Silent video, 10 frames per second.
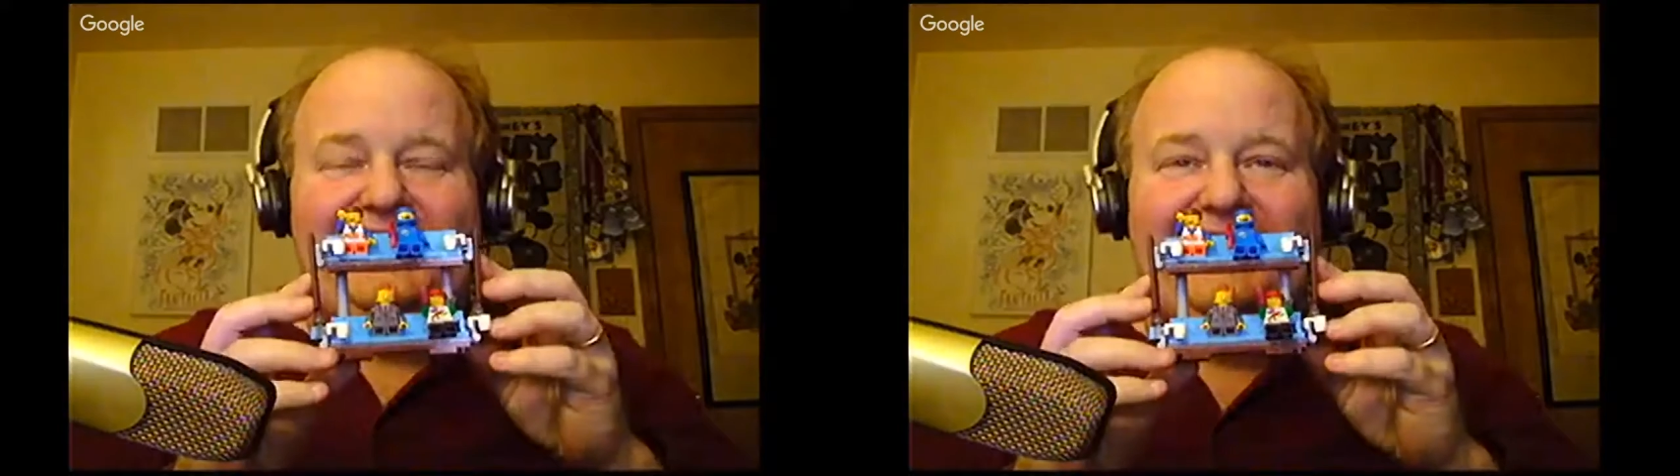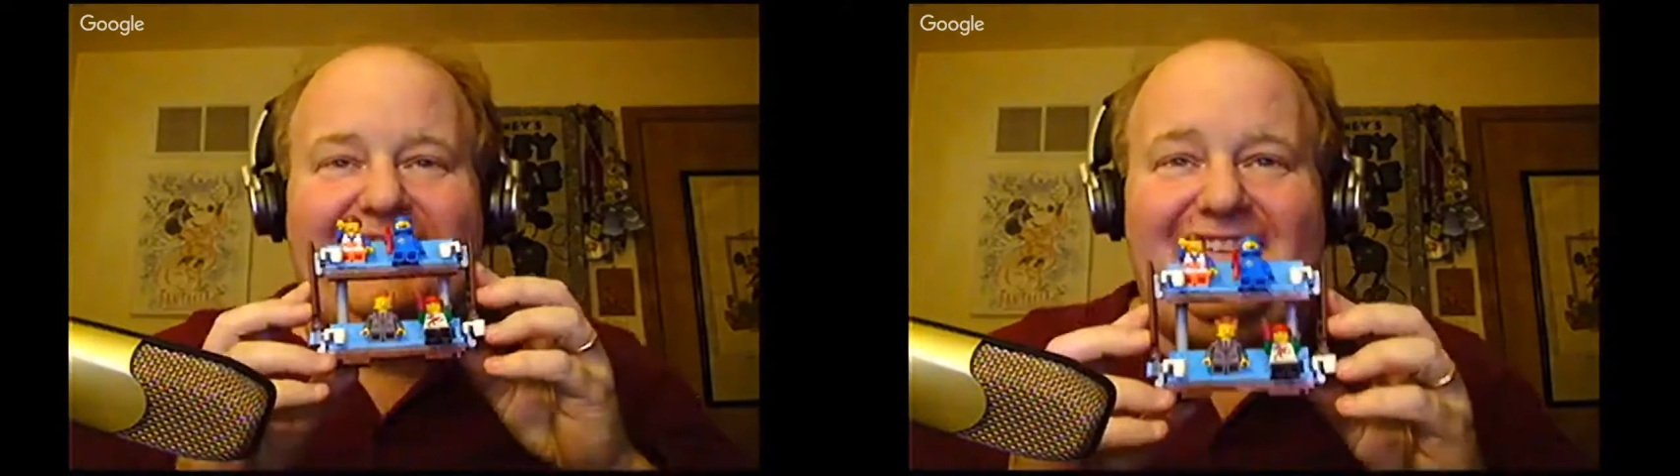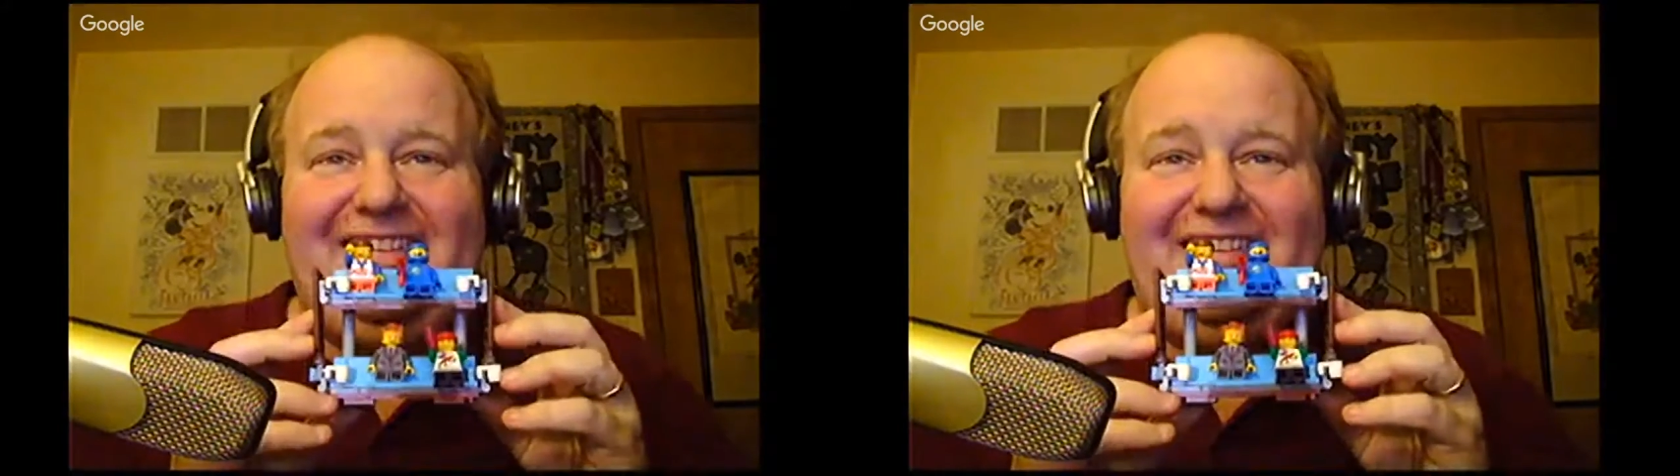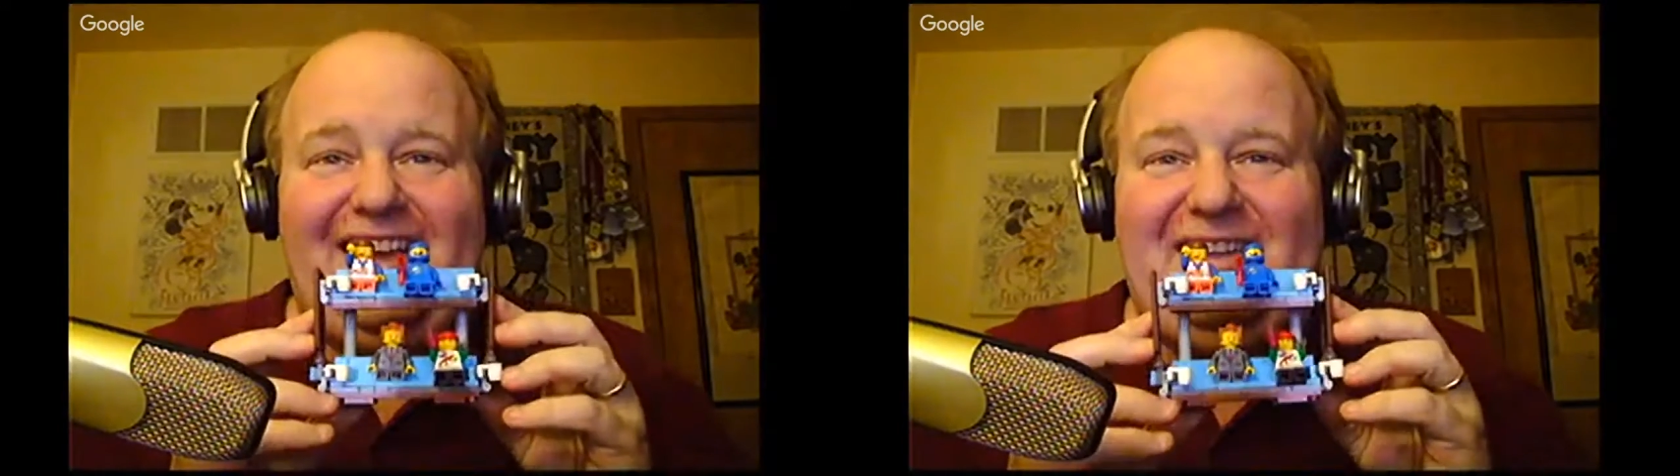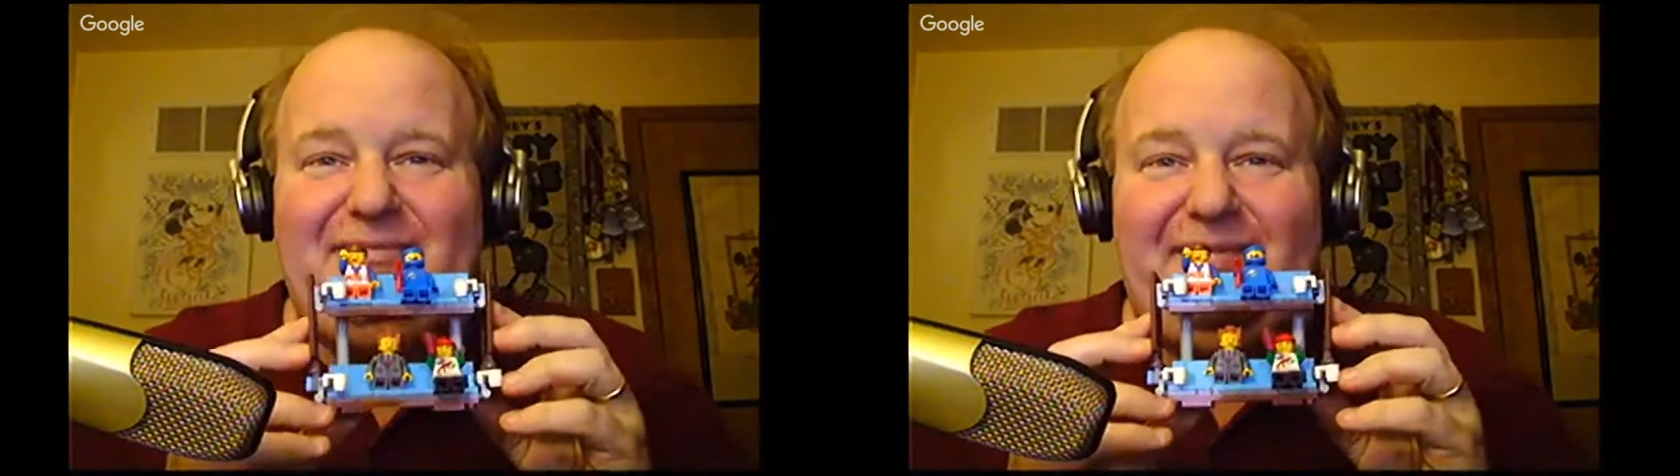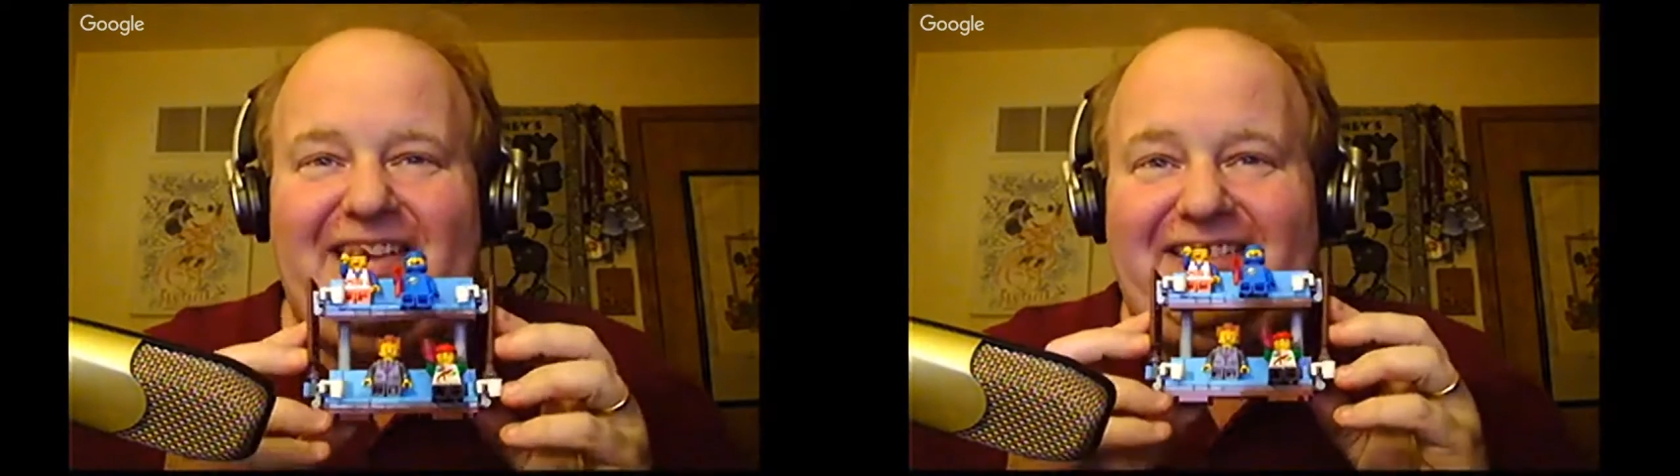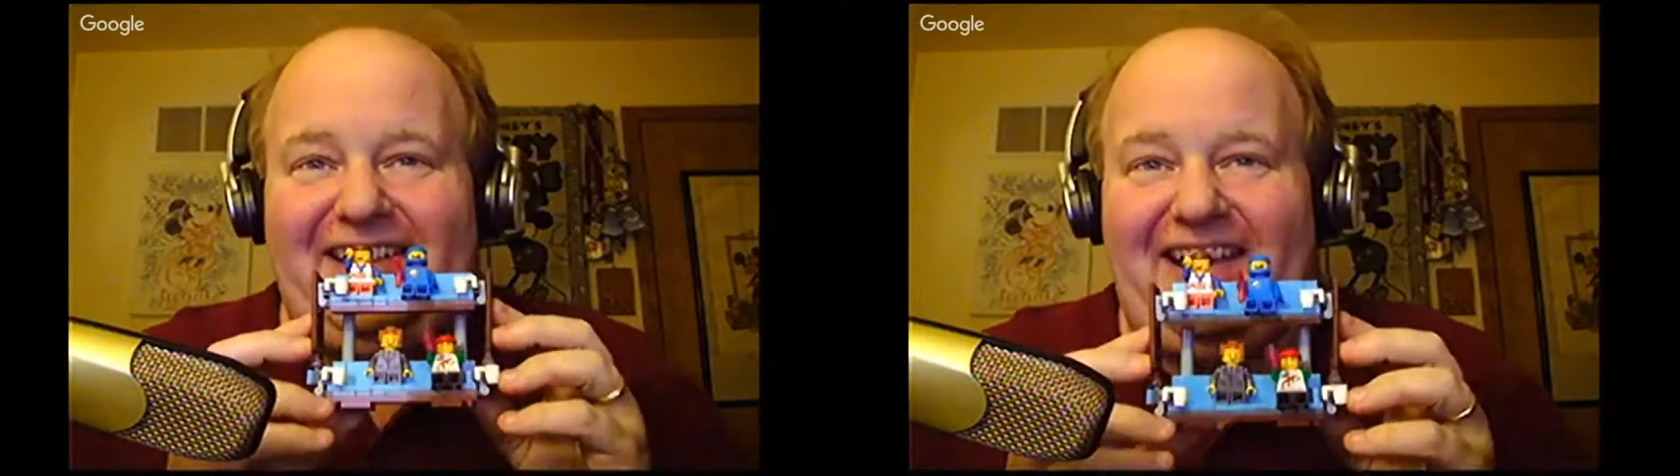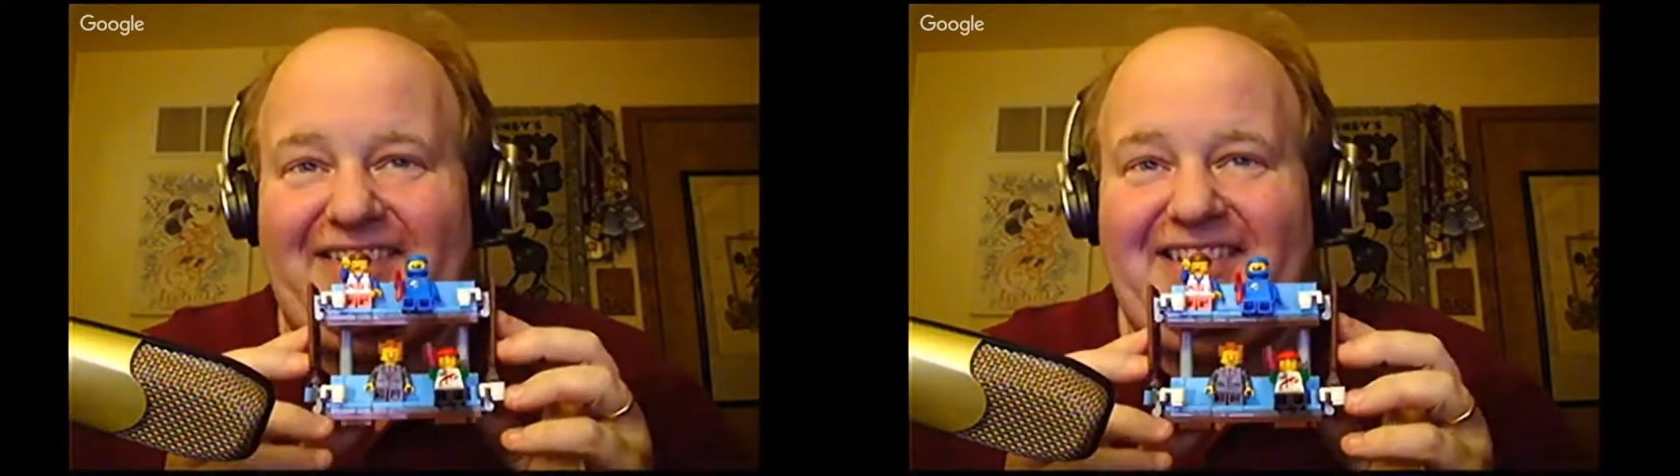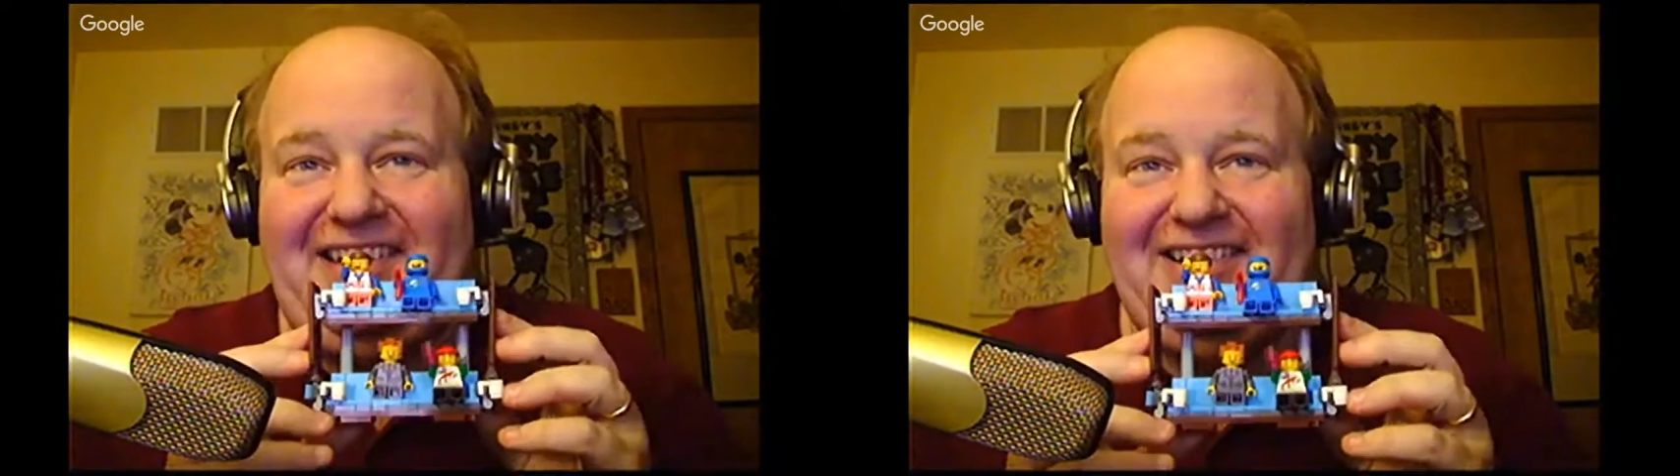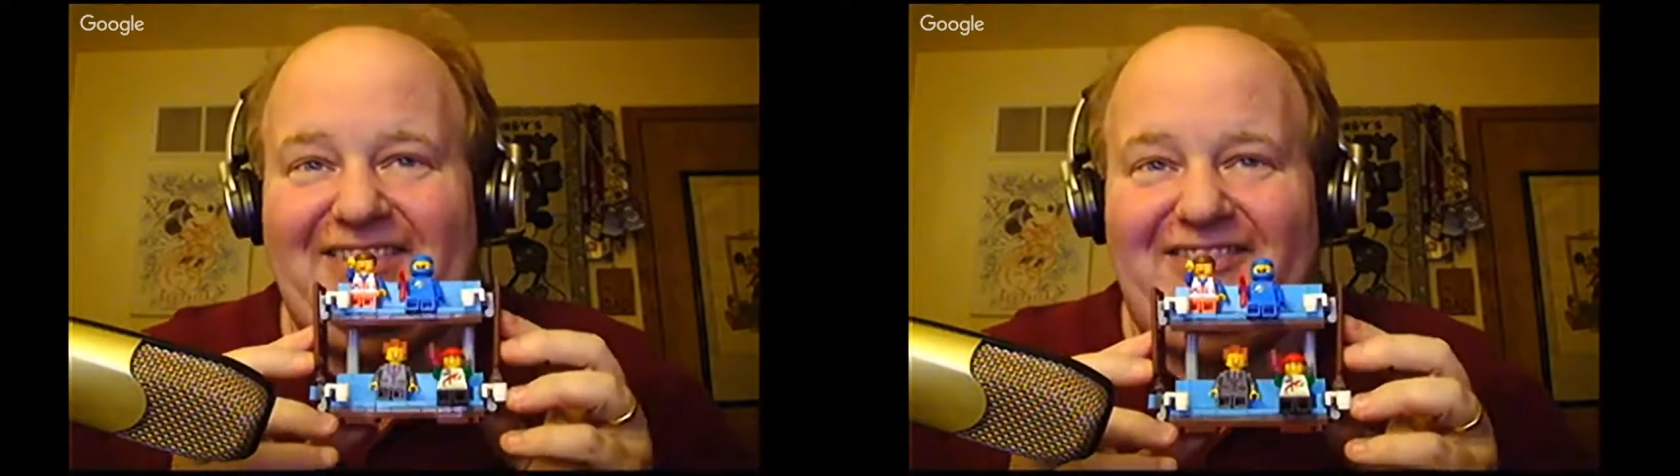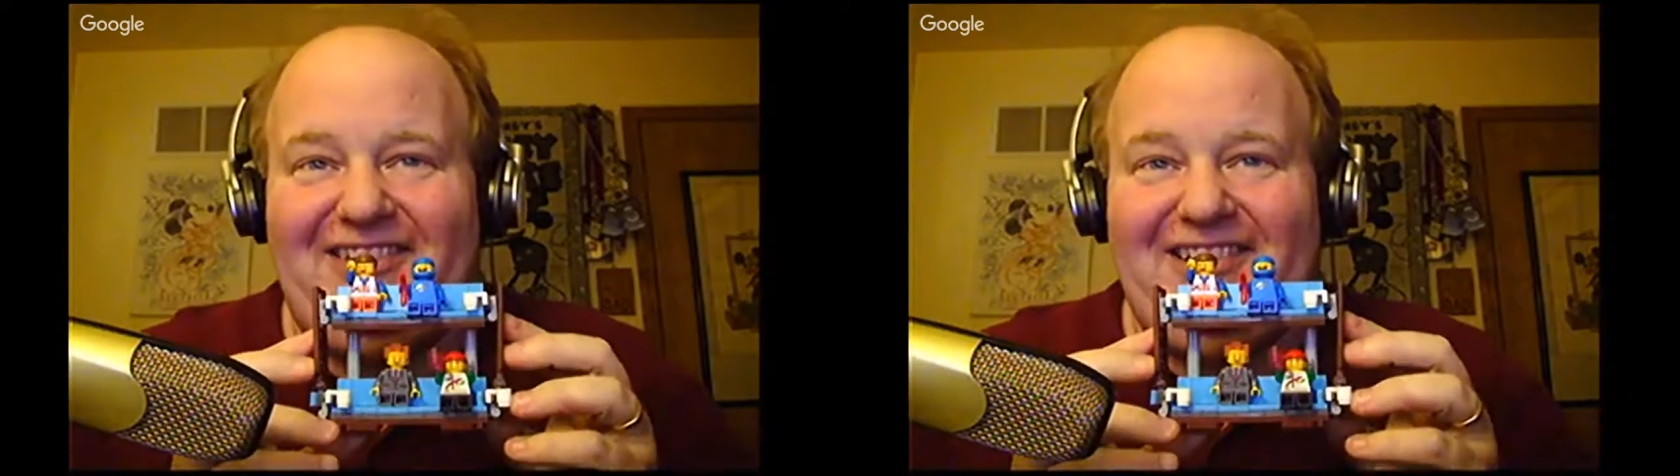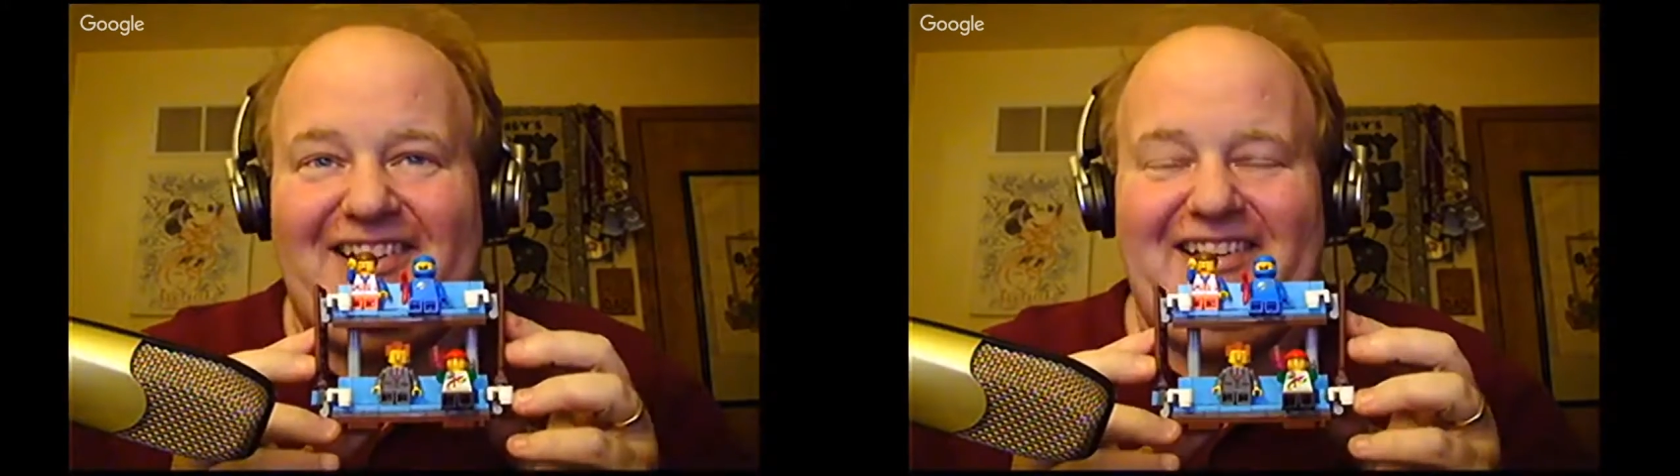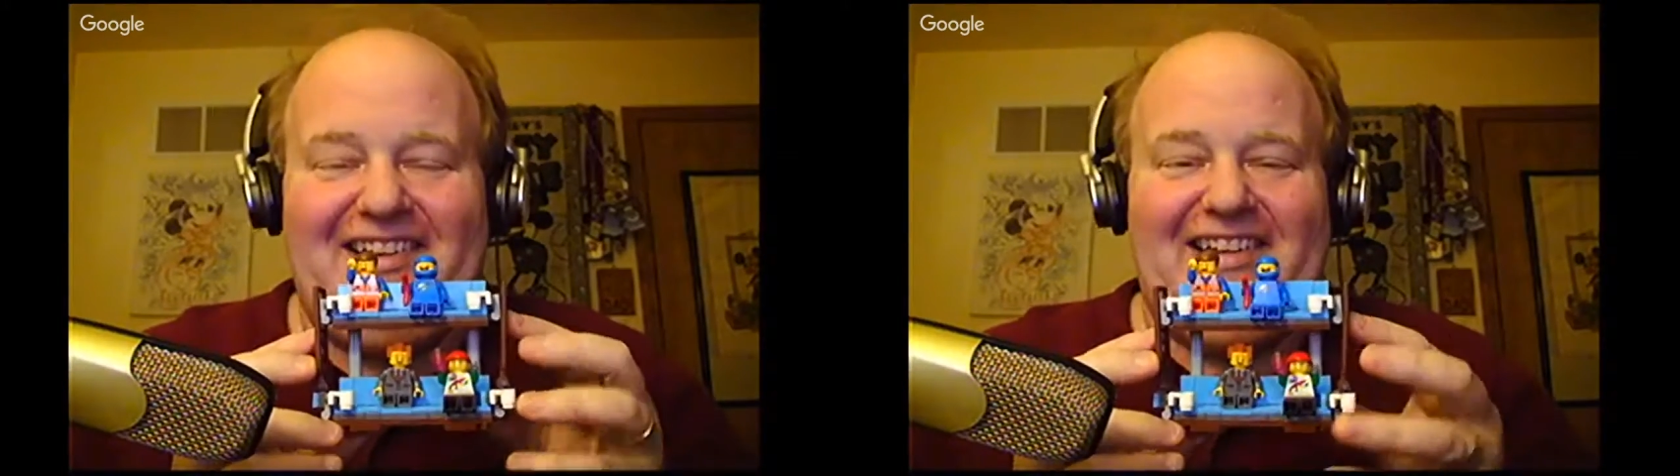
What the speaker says: it sits on my desk here at work,